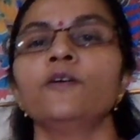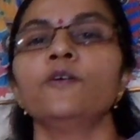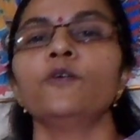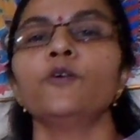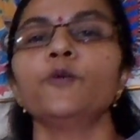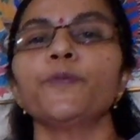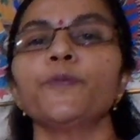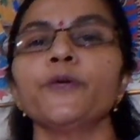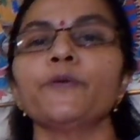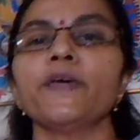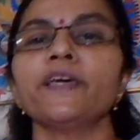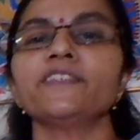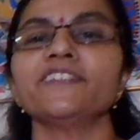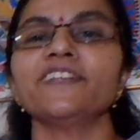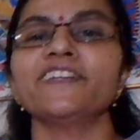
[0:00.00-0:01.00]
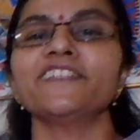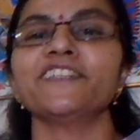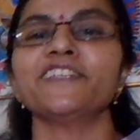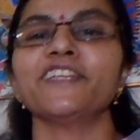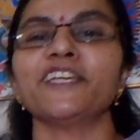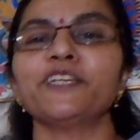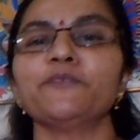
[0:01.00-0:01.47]
Hope you enjoyed
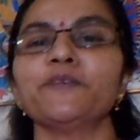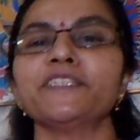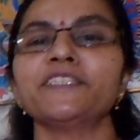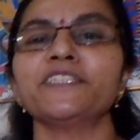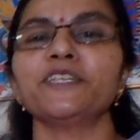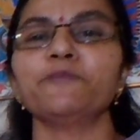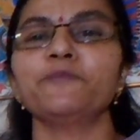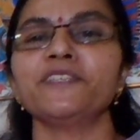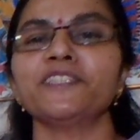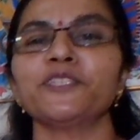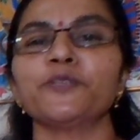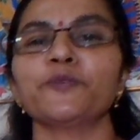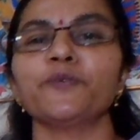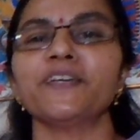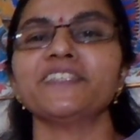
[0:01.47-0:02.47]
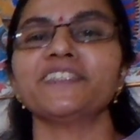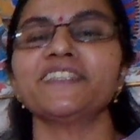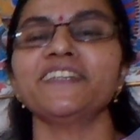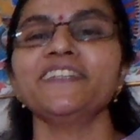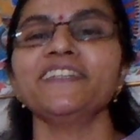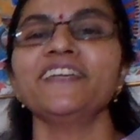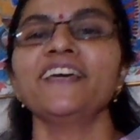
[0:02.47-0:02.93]
the derivation of this
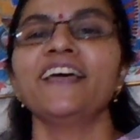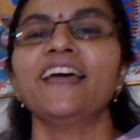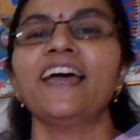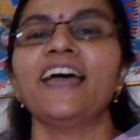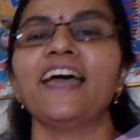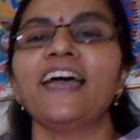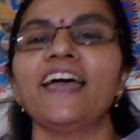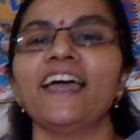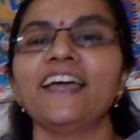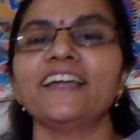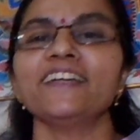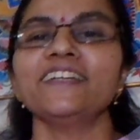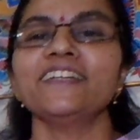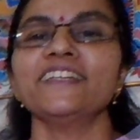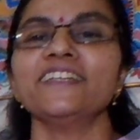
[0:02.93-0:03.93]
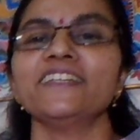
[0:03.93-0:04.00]
equation, and